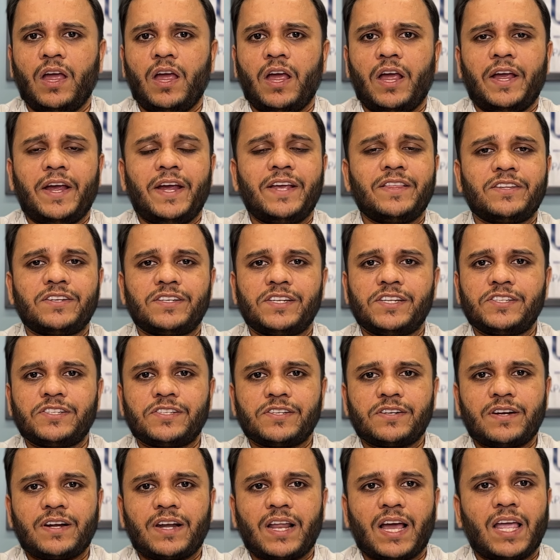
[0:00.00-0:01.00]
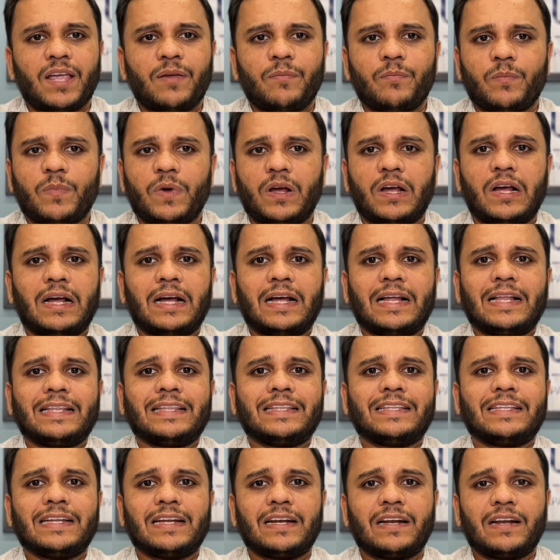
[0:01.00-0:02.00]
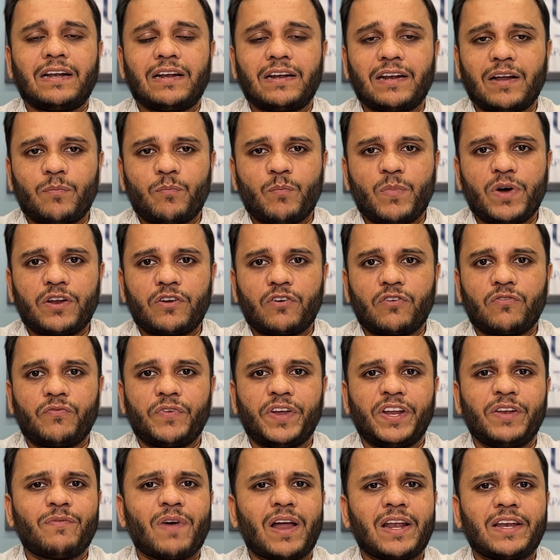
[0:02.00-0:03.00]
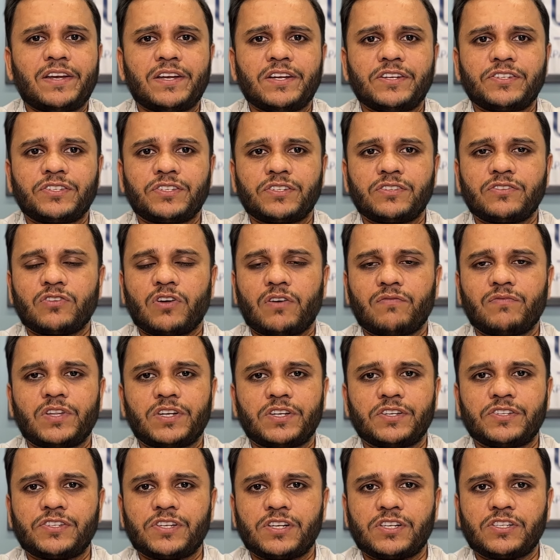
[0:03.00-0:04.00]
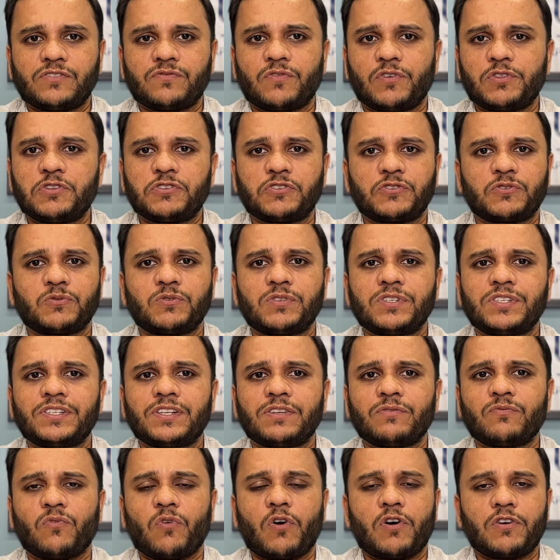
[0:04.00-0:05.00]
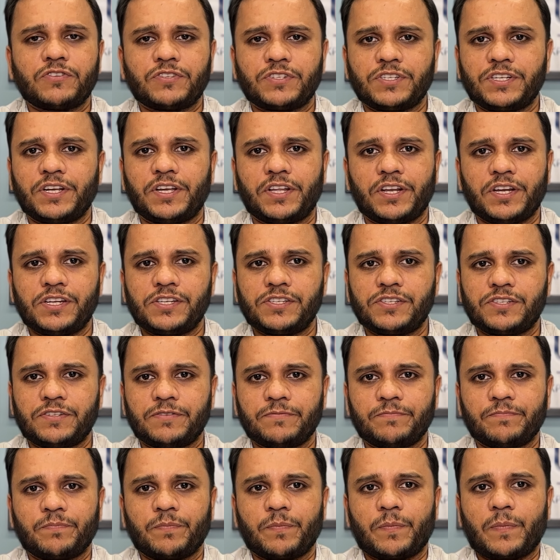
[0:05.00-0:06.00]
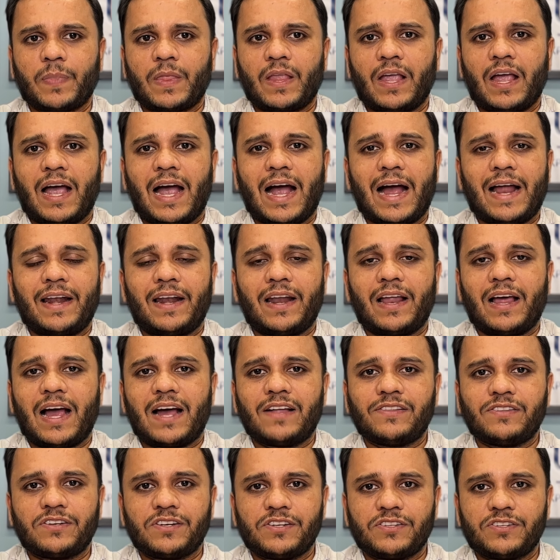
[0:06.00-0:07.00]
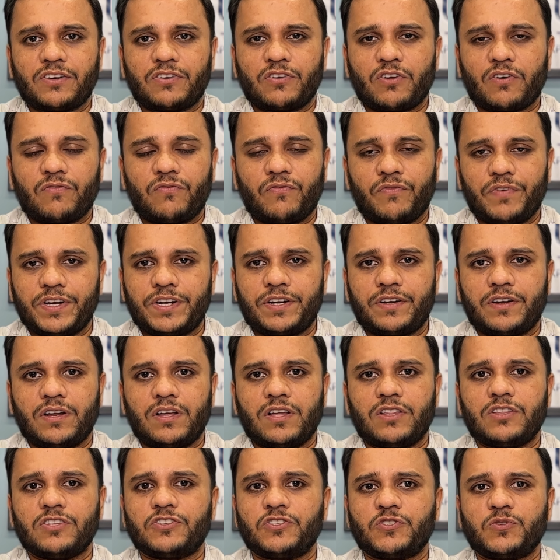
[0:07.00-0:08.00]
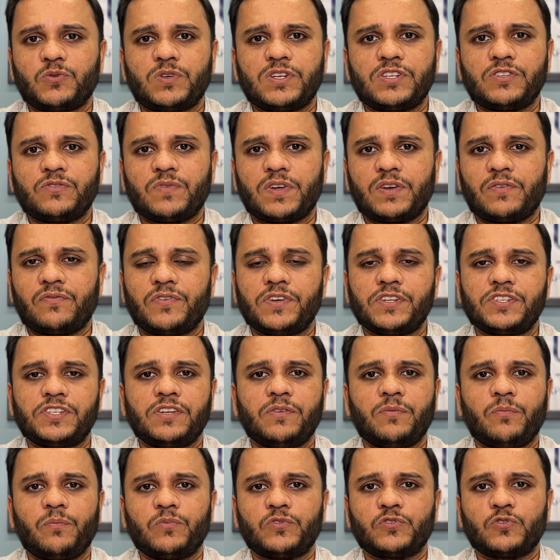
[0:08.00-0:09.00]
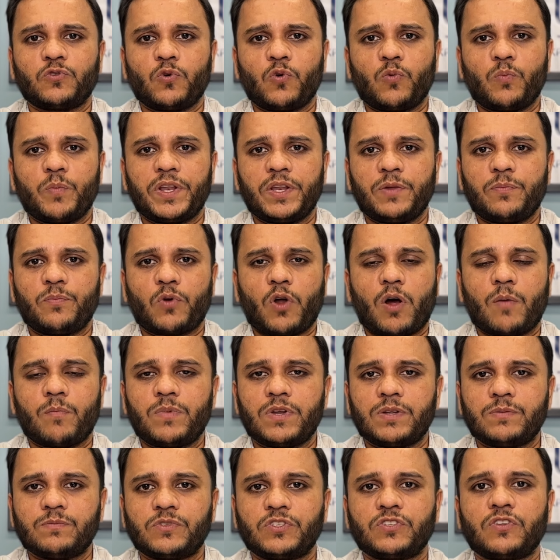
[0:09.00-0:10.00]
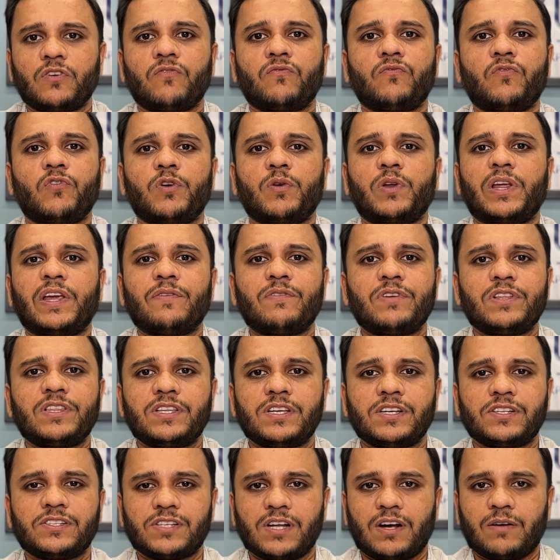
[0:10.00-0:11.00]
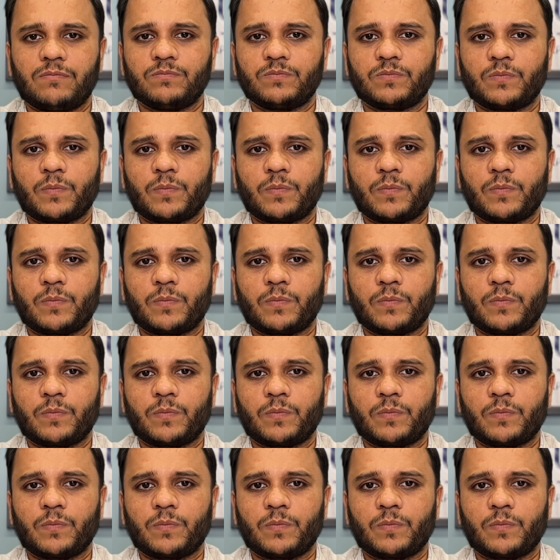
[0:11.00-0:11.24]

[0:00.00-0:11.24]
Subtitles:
In the recent time, the number of invalidations of the results for the students was increased, and as a result of it, the students were facing so many problems for giving the exam.